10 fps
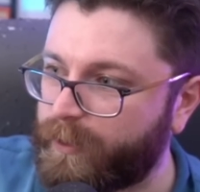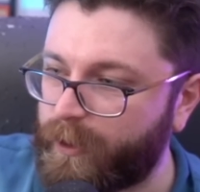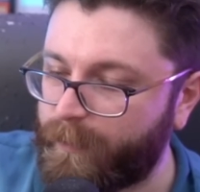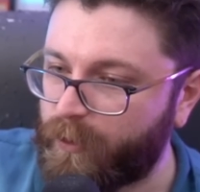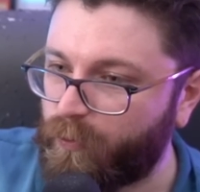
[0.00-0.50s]
so
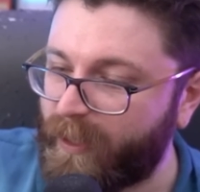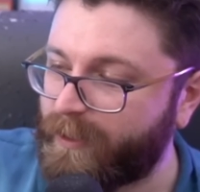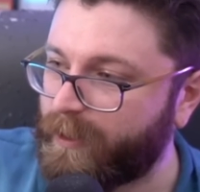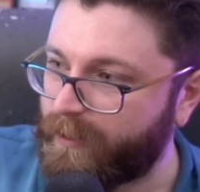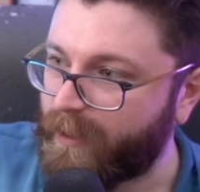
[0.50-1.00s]
much
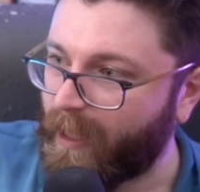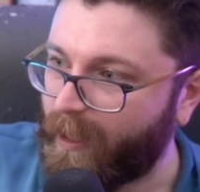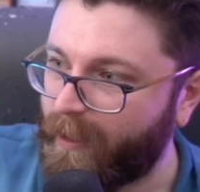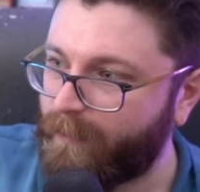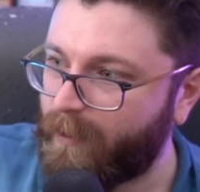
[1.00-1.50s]
wasted
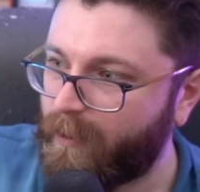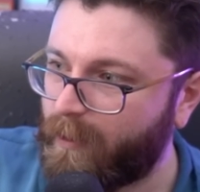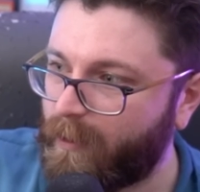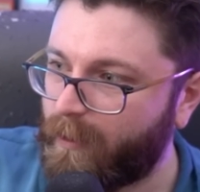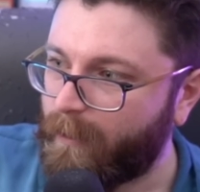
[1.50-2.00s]
time
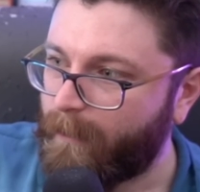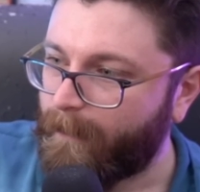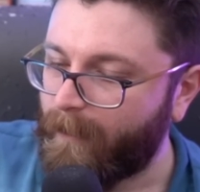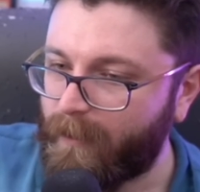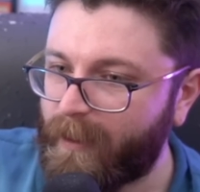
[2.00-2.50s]

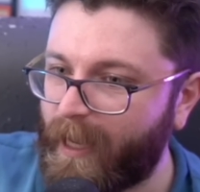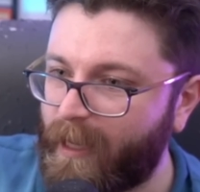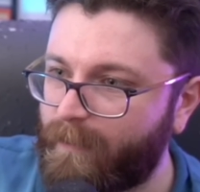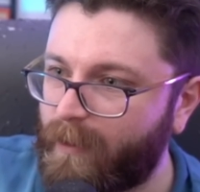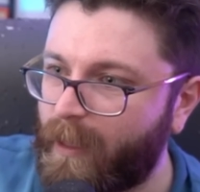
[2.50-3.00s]
in the
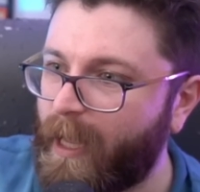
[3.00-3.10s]
game.